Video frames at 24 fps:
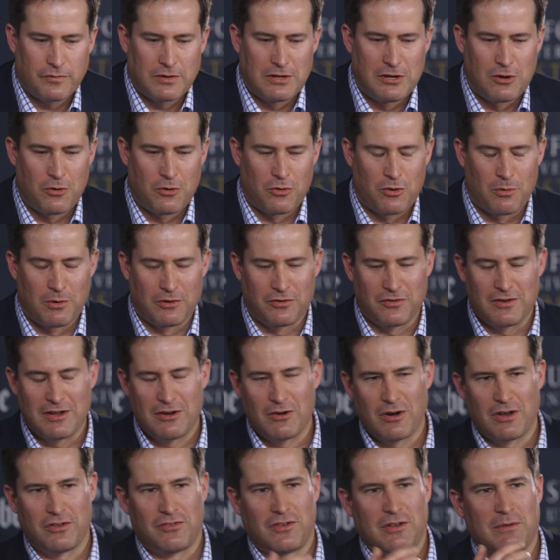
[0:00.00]
You know, there was an
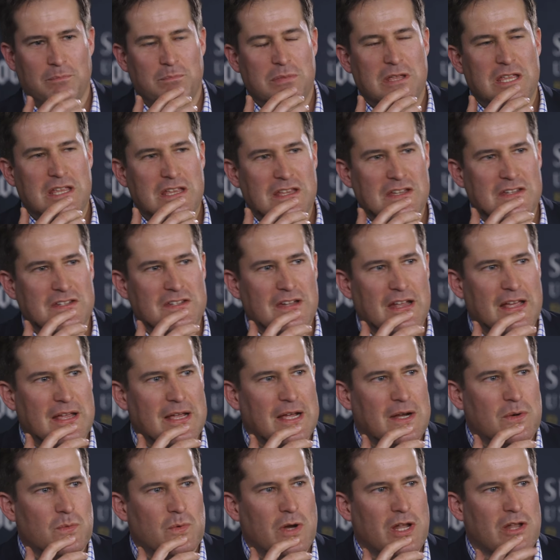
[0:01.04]
interesting piece I,
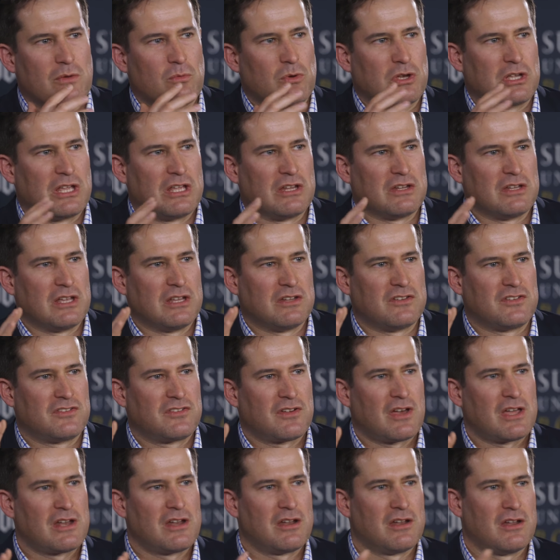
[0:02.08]
I read. It, it, it
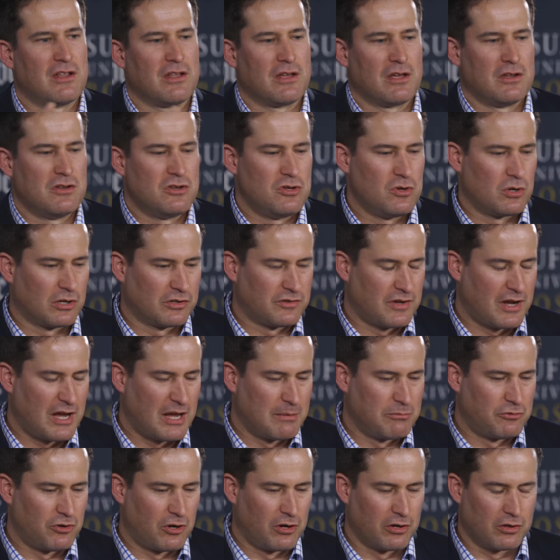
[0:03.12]
cited a, a, New York
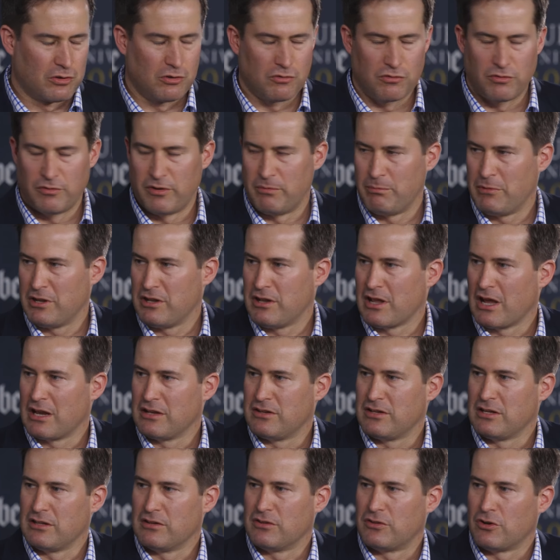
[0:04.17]
Times article from the mid
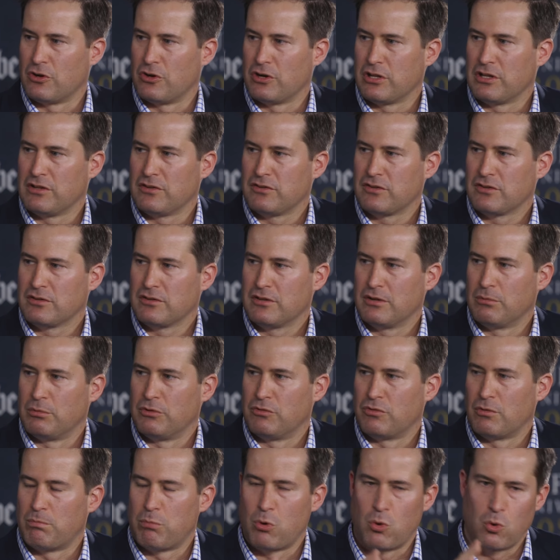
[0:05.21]
1930s that
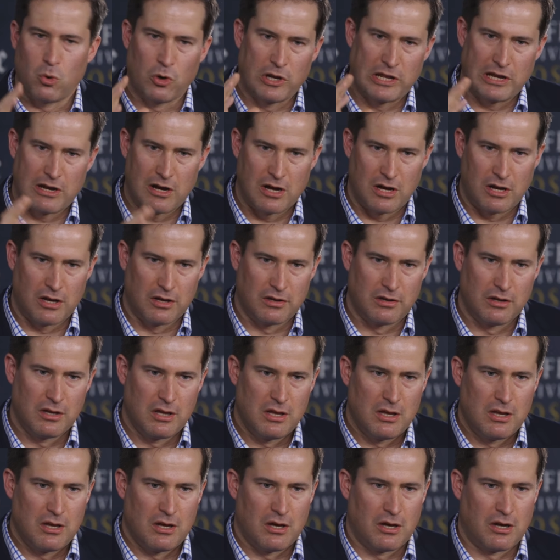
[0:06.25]
was reporting on,
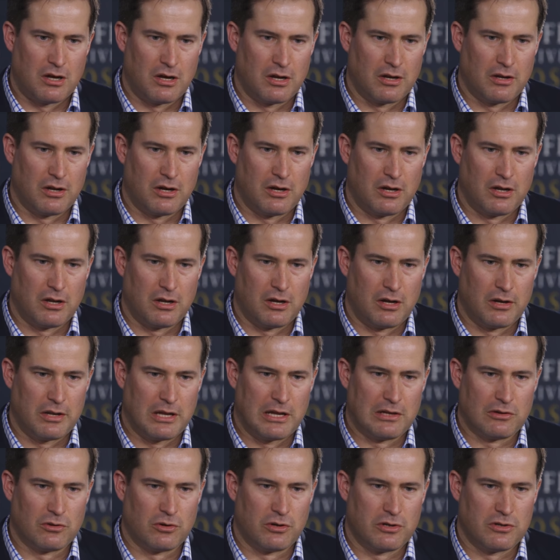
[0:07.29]
on, on
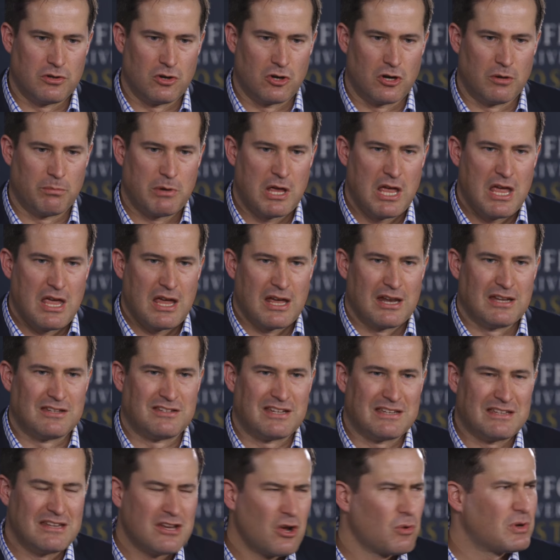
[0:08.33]
Hitler in Europe. And it
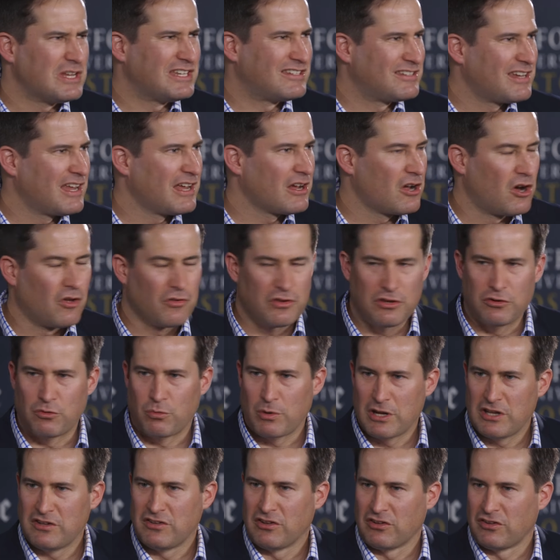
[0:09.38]
said, you know, he's saying all these
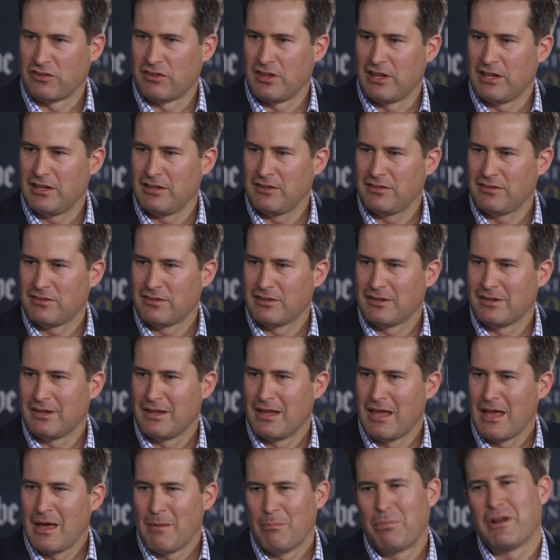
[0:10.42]
racist things,
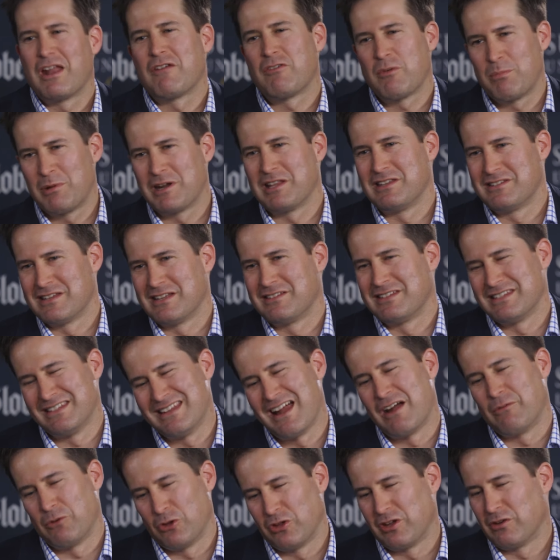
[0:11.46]
but everybody says he's
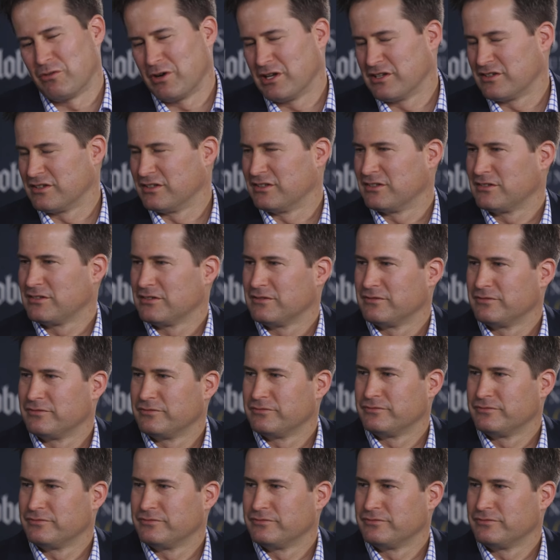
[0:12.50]
not really a racist. Right.